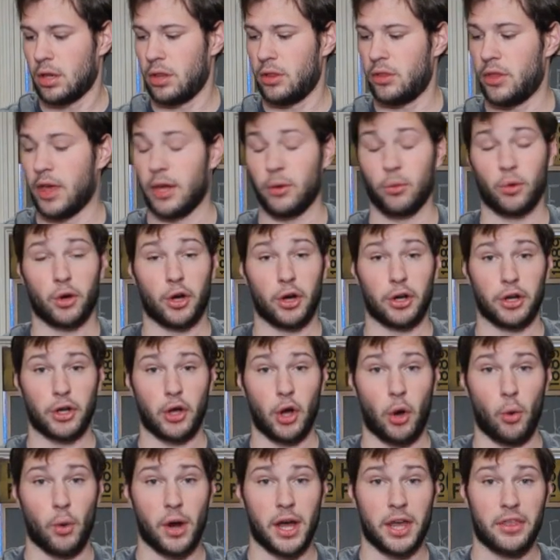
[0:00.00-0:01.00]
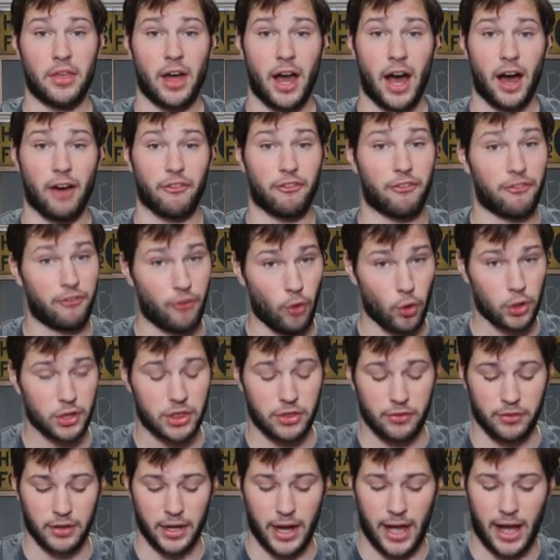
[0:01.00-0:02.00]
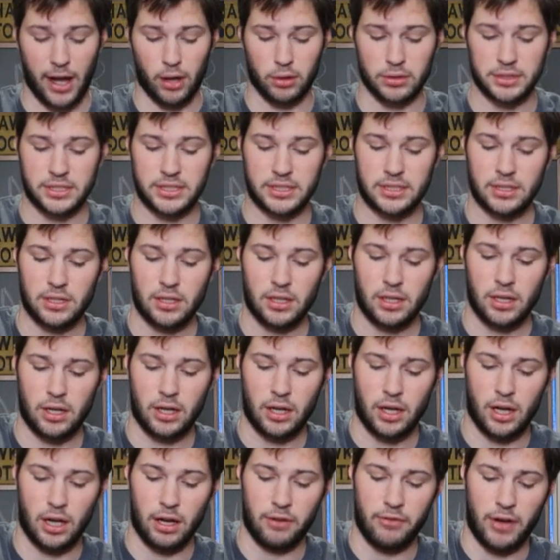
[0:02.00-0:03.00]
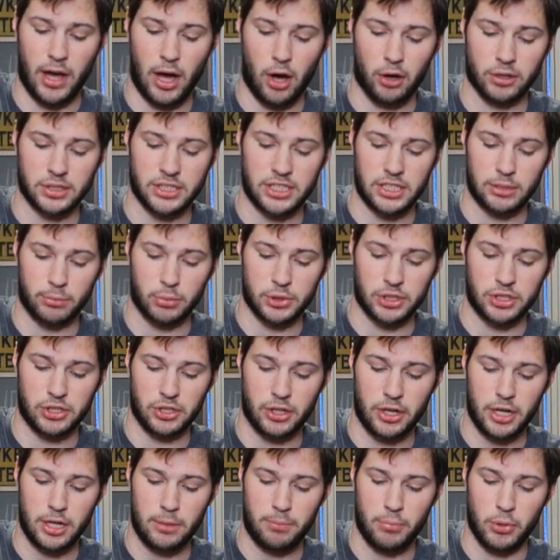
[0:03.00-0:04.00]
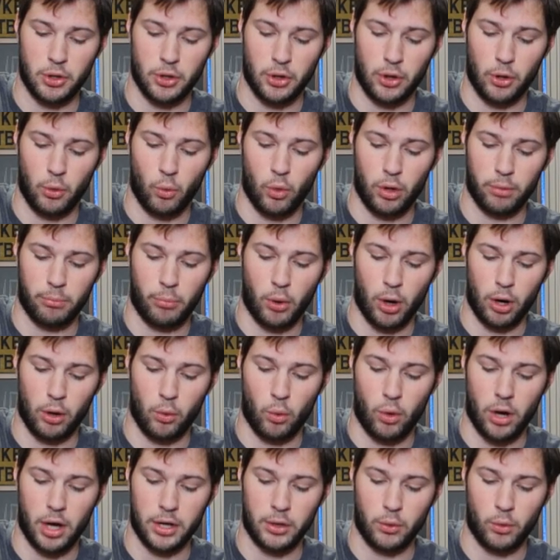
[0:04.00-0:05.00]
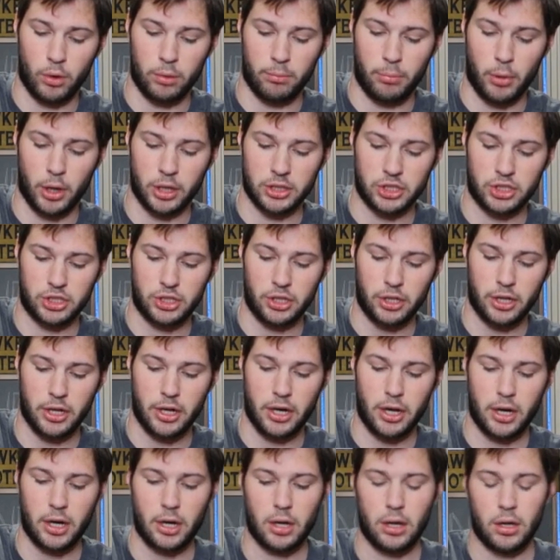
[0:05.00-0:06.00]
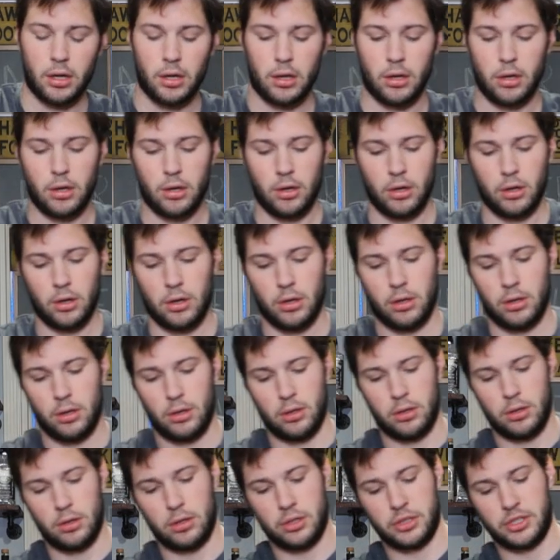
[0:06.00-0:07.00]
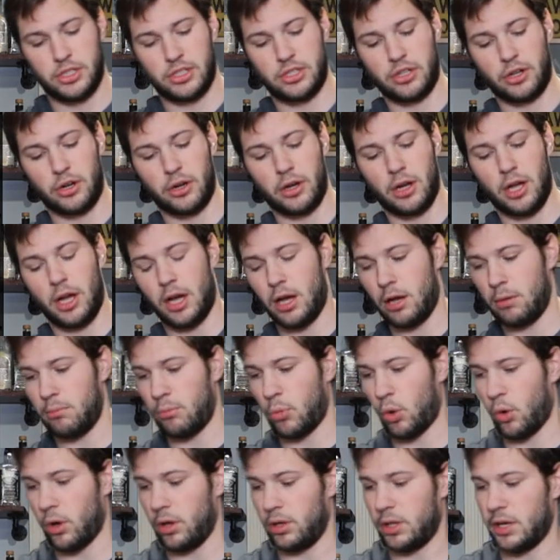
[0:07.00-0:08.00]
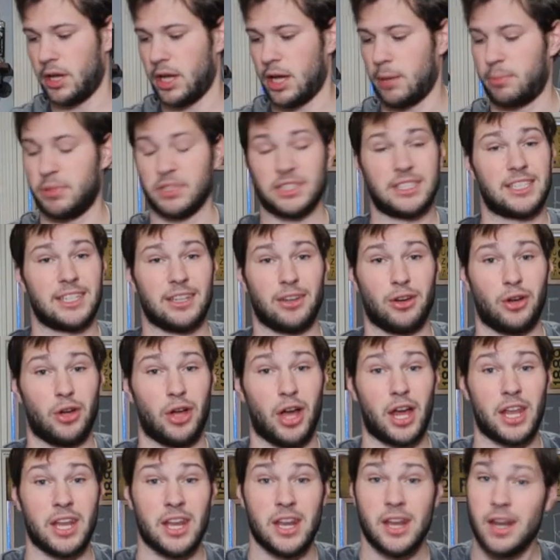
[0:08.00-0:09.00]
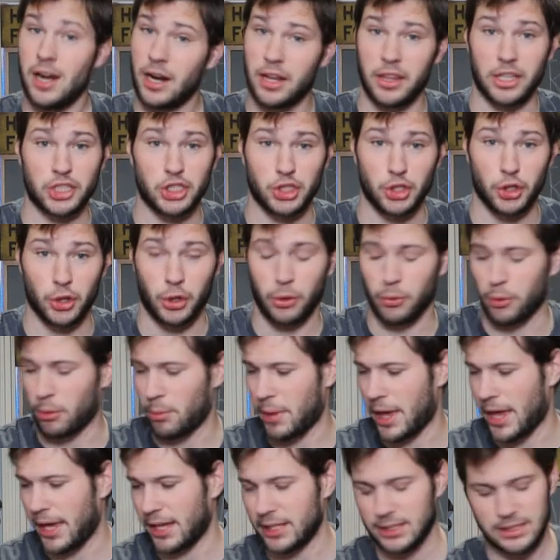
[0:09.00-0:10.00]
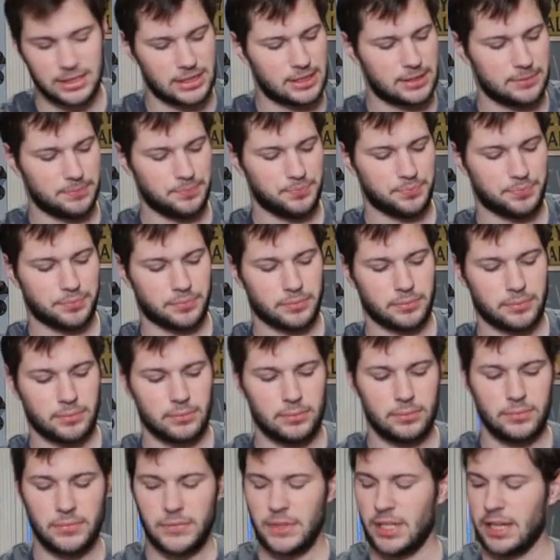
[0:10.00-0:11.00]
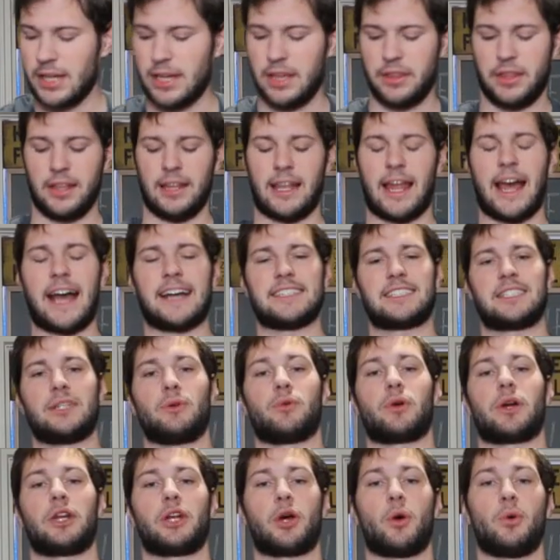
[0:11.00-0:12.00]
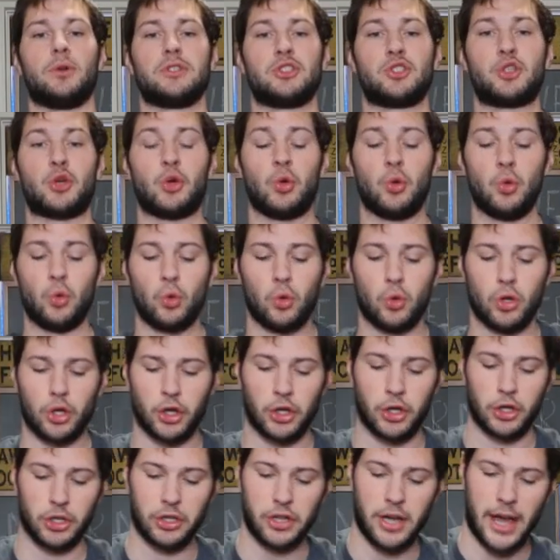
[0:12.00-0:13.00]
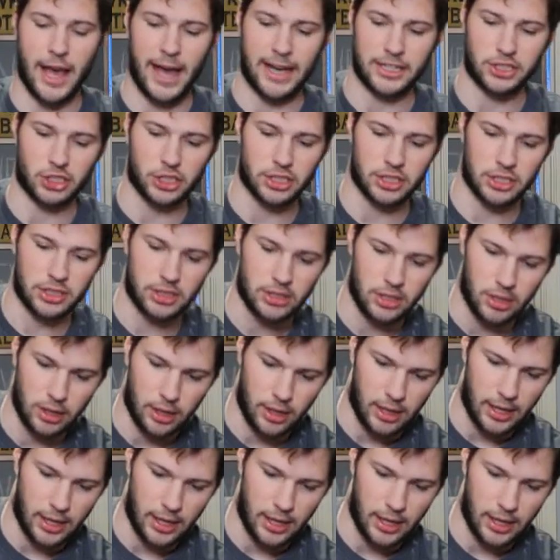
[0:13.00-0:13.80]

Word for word: Then we're gonna go with a fourth of an ounce of our simple syrup, your one part water, one part sugar. Stir it up, boil it up until none of the sugar remains. And then lastly, we're gonna go with two good dashes